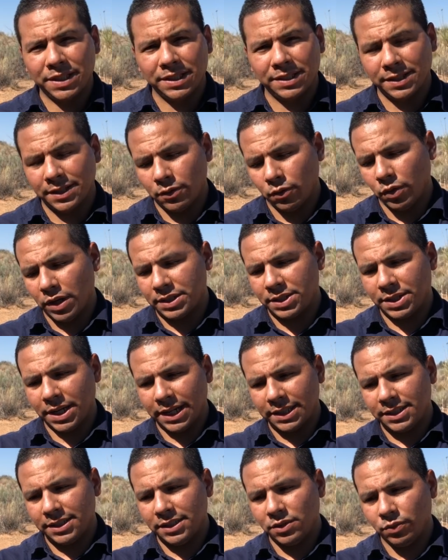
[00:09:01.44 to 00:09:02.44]
season in West
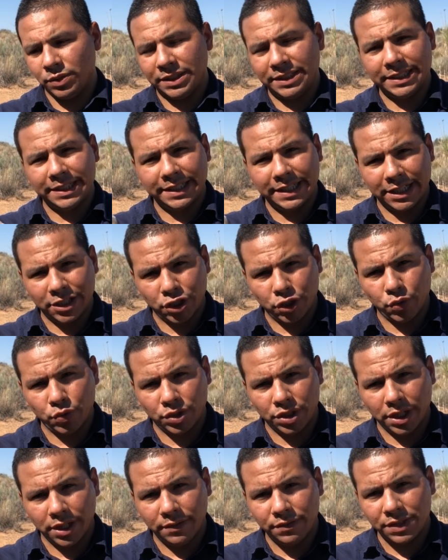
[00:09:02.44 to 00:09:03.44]
Texas. We did get 2
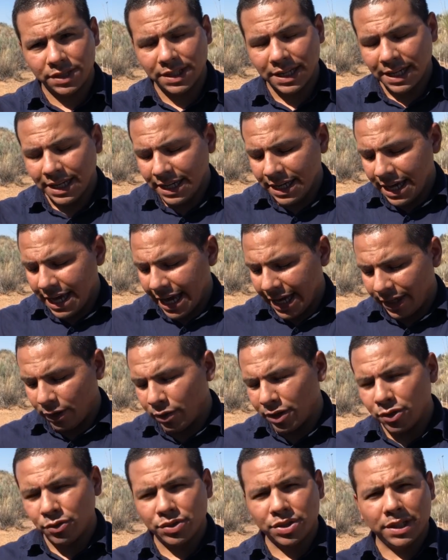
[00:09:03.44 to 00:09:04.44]
doves.
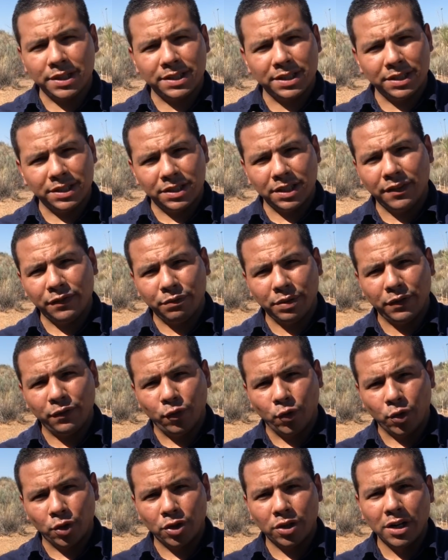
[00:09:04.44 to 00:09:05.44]
Anyone who's hunted dove
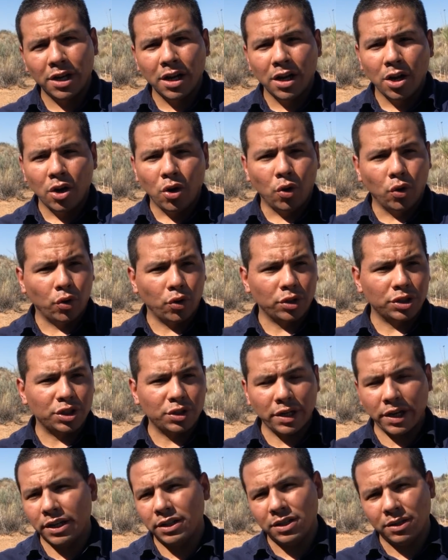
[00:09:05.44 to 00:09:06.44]
before, or
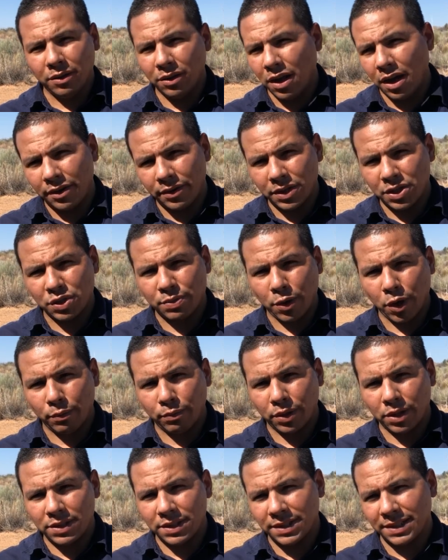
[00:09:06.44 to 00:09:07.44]
a lot of the small
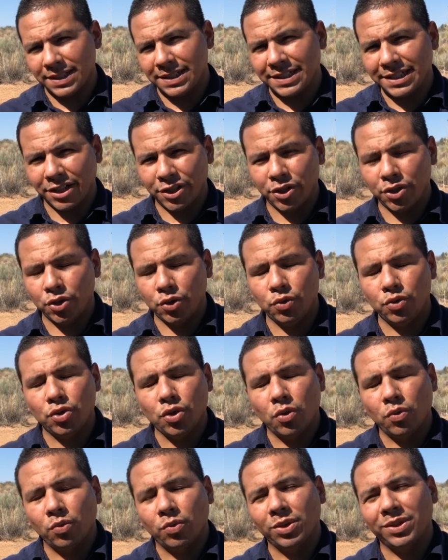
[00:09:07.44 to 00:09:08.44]
birds, is going to tell you you
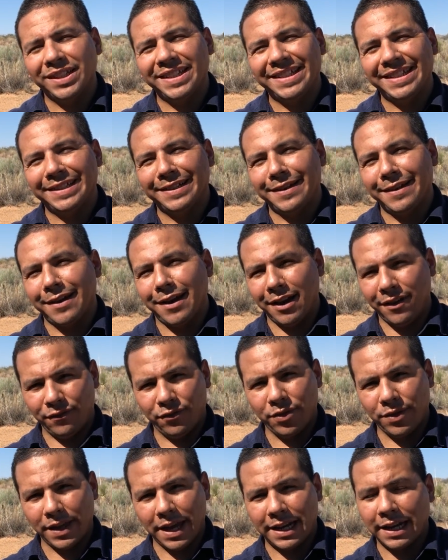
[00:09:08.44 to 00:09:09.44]
don't really need a knife
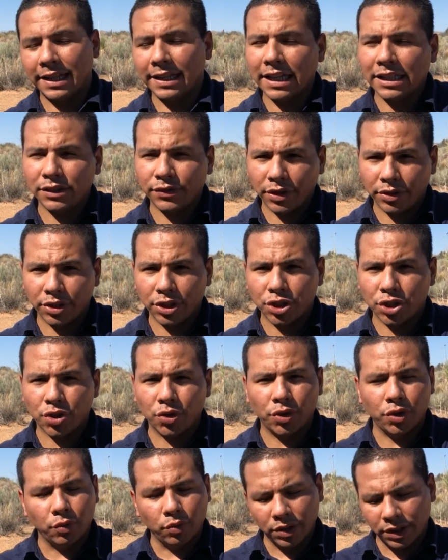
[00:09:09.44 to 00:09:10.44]
for that. And that's very
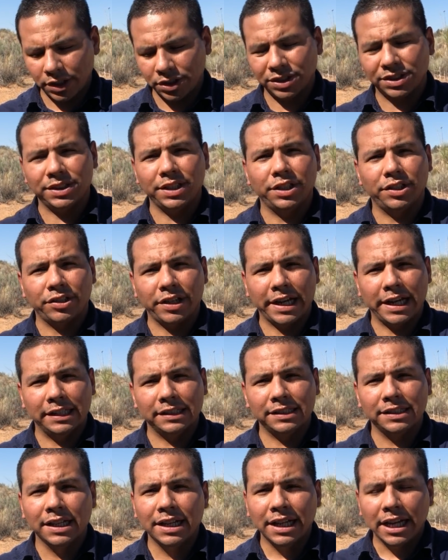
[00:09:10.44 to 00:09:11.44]
true. You really just need your
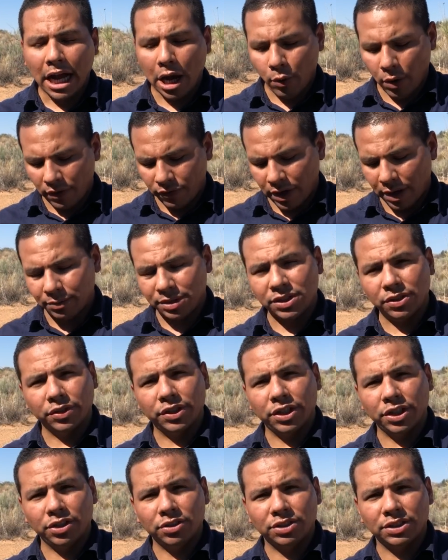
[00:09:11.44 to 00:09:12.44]
hands. However, I'm still
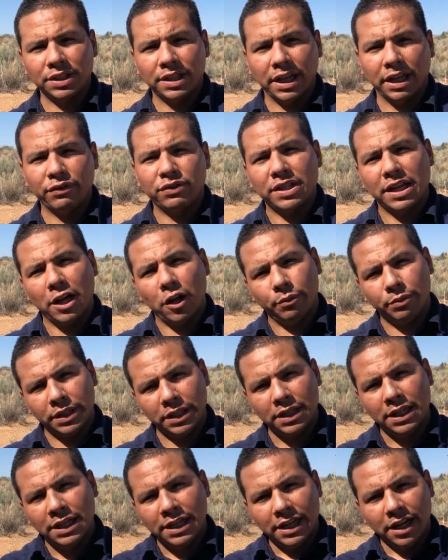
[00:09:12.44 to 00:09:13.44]
going to use the knife to help
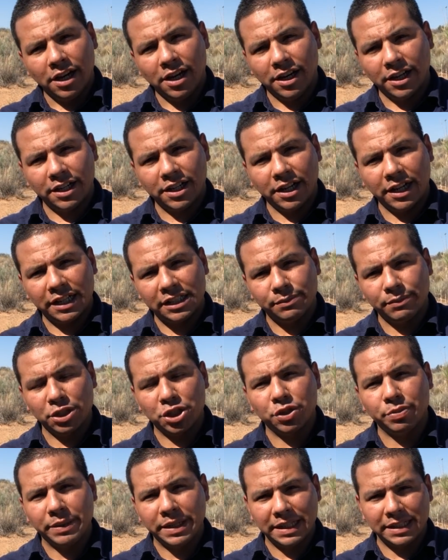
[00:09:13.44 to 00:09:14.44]
me cut as
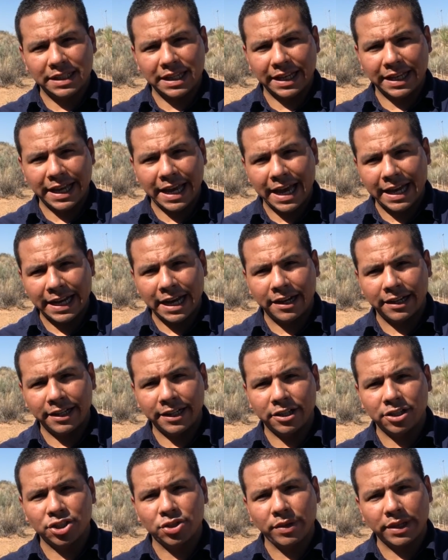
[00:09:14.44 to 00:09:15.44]
much meat as I can out
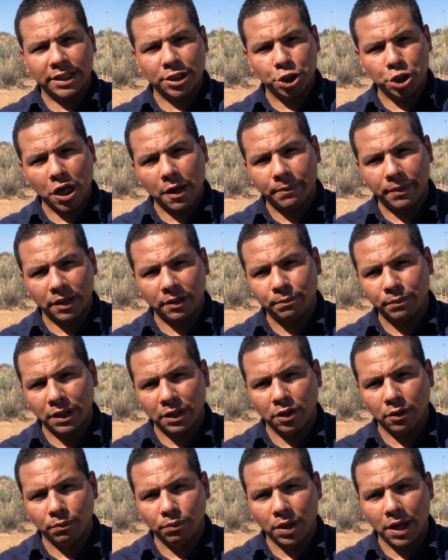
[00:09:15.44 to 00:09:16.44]
of here so I can chop it up
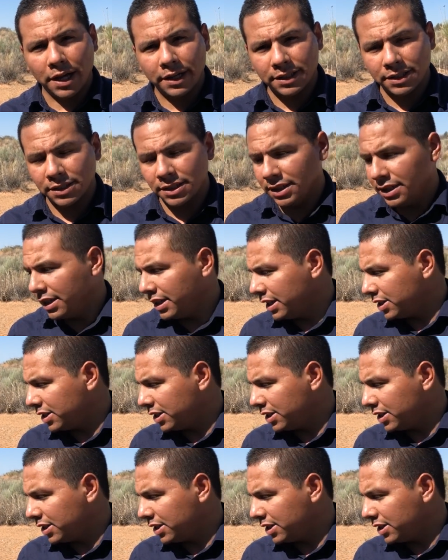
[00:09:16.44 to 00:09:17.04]
into blocks